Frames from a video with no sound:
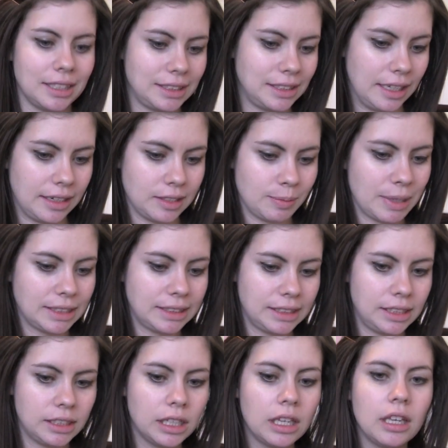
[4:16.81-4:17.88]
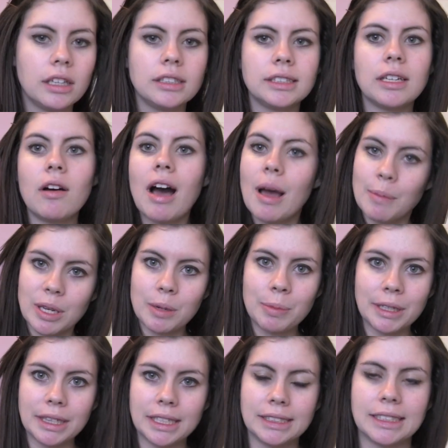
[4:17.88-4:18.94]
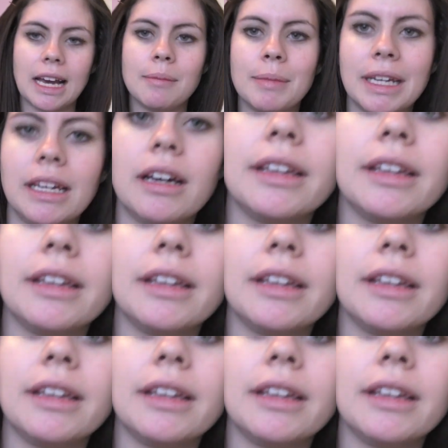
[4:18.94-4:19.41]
It's not as messy. So I'm going to put this on my